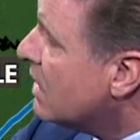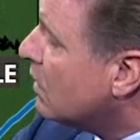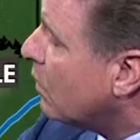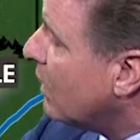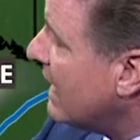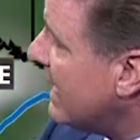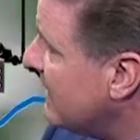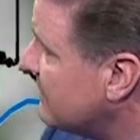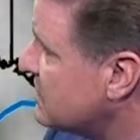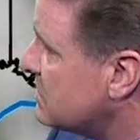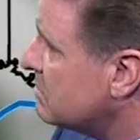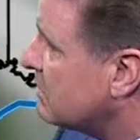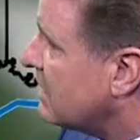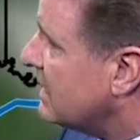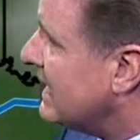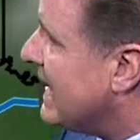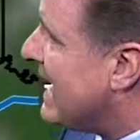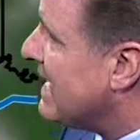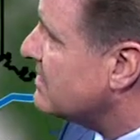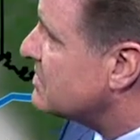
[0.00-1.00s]
We'll have some
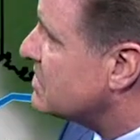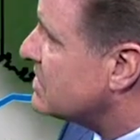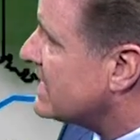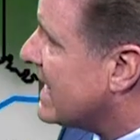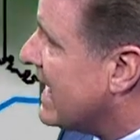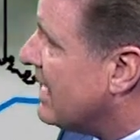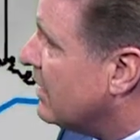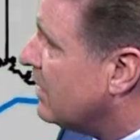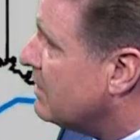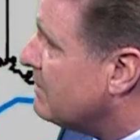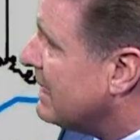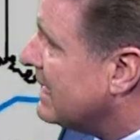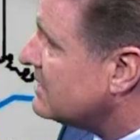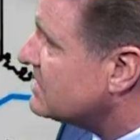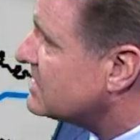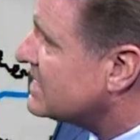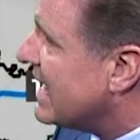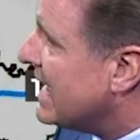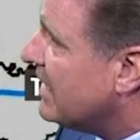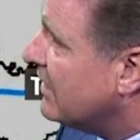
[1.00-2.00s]
clouds scattered
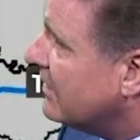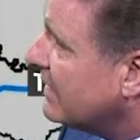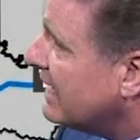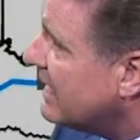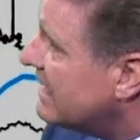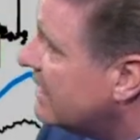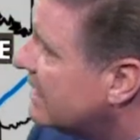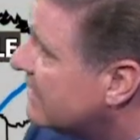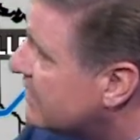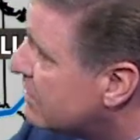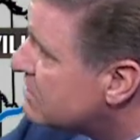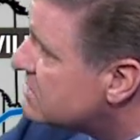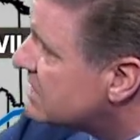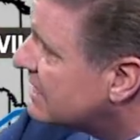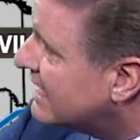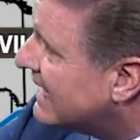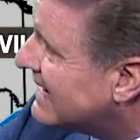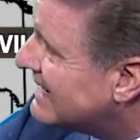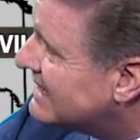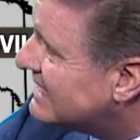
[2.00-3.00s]
about Saturday. There's
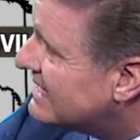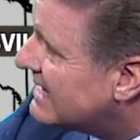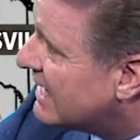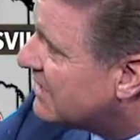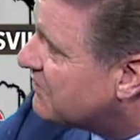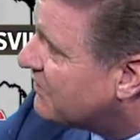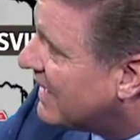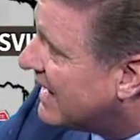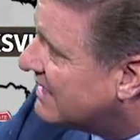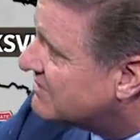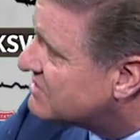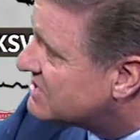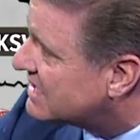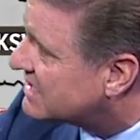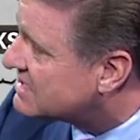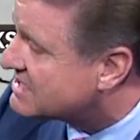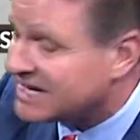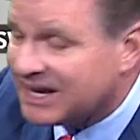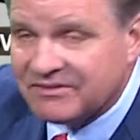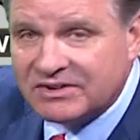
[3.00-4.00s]
late in the day, 5,
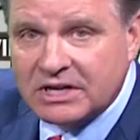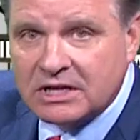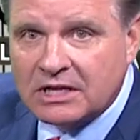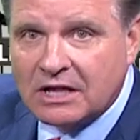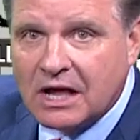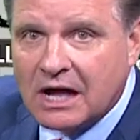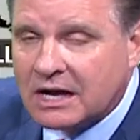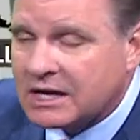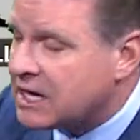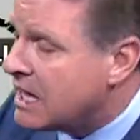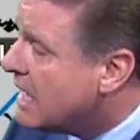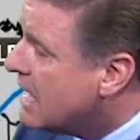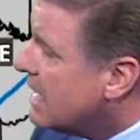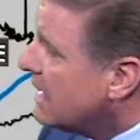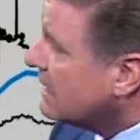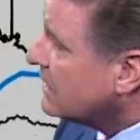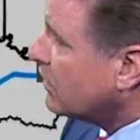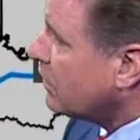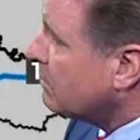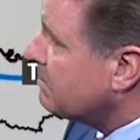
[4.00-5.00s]
6, 7 o'clock.
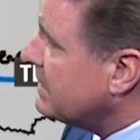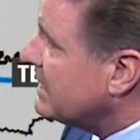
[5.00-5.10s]
A little